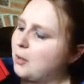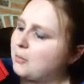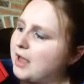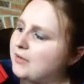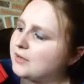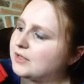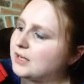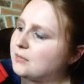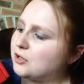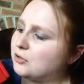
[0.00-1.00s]
But every
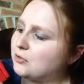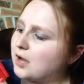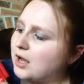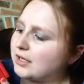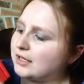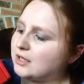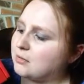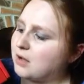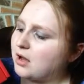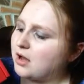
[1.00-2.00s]
time you uh, get a
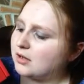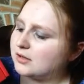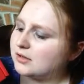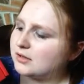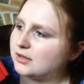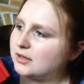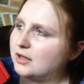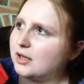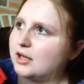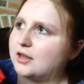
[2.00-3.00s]
box,
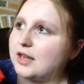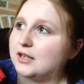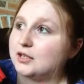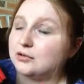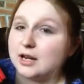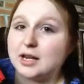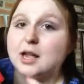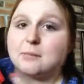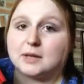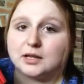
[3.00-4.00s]
they donate
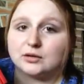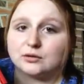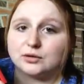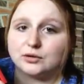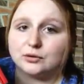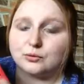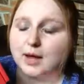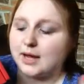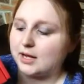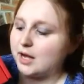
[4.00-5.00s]
a meal to
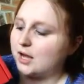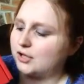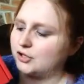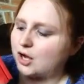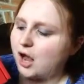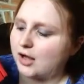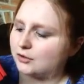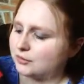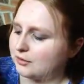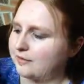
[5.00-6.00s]
a, a uh,
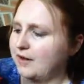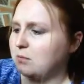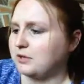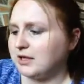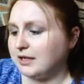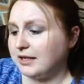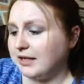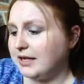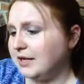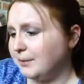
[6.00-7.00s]
child or a family in
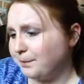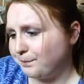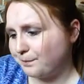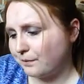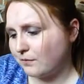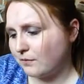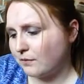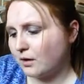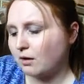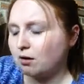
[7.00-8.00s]
need.
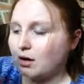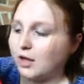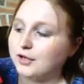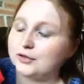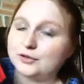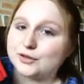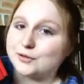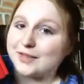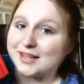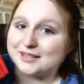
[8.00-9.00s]

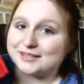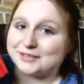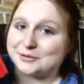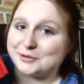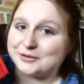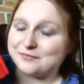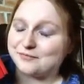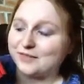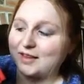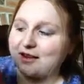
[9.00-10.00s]
So that's cool.
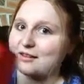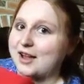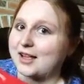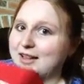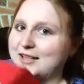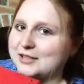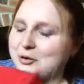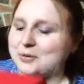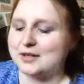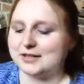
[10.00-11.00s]
All right, let's
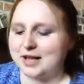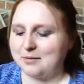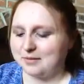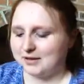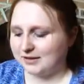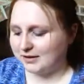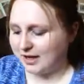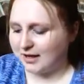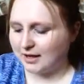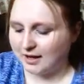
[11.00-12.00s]
open this up and
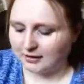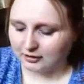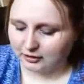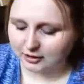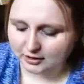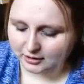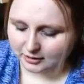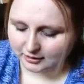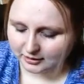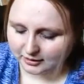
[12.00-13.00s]
take a
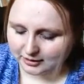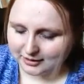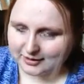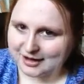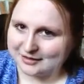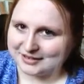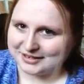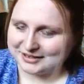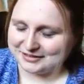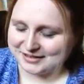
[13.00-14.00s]
look. I'm kind
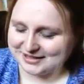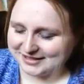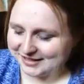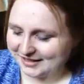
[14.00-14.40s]
of nervous.